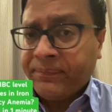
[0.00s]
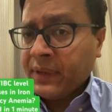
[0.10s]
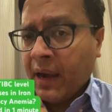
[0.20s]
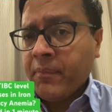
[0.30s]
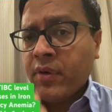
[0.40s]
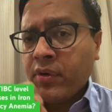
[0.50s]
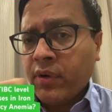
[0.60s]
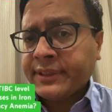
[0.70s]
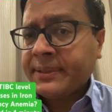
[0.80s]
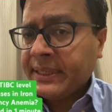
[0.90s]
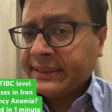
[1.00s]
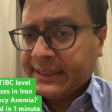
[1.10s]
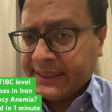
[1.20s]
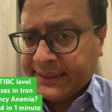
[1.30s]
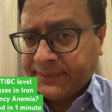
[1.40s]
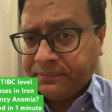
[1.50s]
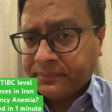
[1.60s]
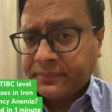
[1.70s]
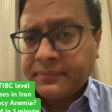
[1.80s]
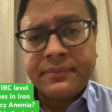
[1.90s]
Number one concept is this
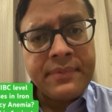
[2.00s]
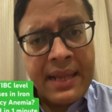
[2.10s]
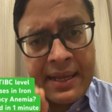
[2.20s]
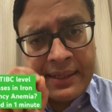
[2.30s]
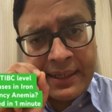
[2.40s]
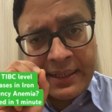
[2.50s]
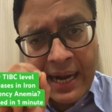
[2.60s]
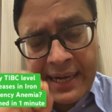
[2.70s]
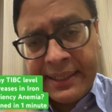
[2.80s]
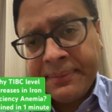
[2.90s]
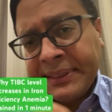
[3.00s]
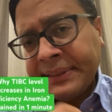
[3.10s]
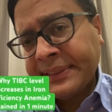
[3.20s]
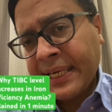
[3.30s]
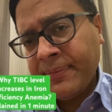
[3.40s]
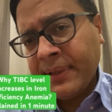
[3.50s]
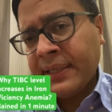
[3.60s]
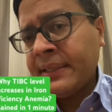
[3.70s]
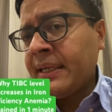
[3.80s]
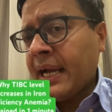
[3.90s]
that in iron deficiency
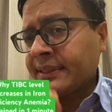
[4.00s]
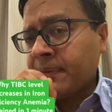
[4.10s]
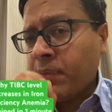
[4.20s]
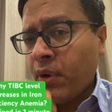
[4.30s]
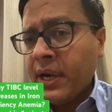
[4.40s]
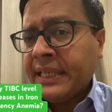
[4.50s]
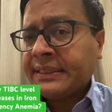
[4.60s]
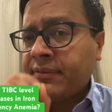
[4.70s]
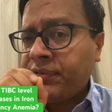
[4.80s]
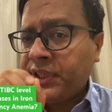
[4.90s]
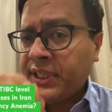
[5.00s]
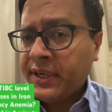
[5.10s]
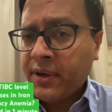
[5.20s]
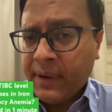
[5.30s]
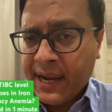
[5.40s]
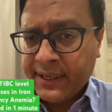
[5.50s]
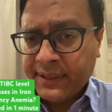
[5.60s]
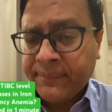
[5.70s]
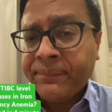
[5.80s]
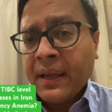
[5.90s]
anemia as the body is deficient of
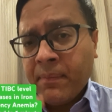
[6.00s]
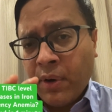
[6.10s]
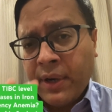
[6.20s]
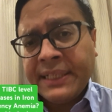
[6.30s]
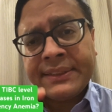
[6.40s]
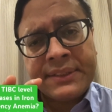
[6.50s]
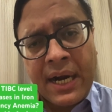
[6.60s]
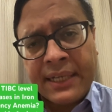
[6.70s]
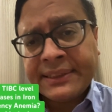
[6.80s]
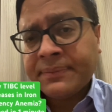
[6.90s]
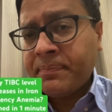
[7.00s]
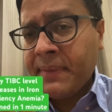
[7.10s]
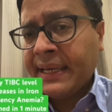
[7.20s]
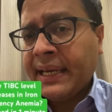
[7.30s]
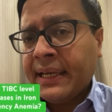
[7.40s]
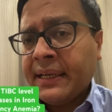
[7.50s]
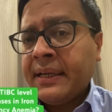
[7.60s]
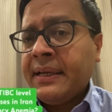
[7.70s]
iron body starts making